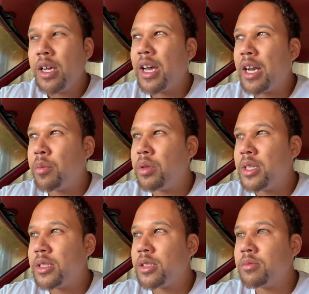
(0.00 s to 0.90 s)
Got to
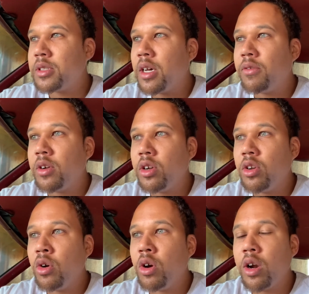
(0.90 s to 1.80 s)
blend some stuff on the
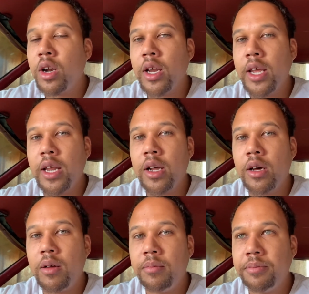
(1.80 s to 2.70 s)
door
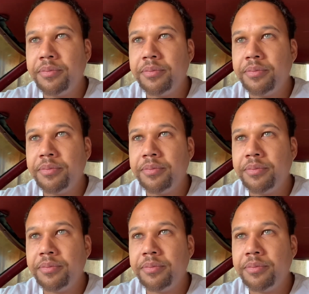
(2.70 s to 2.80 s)
and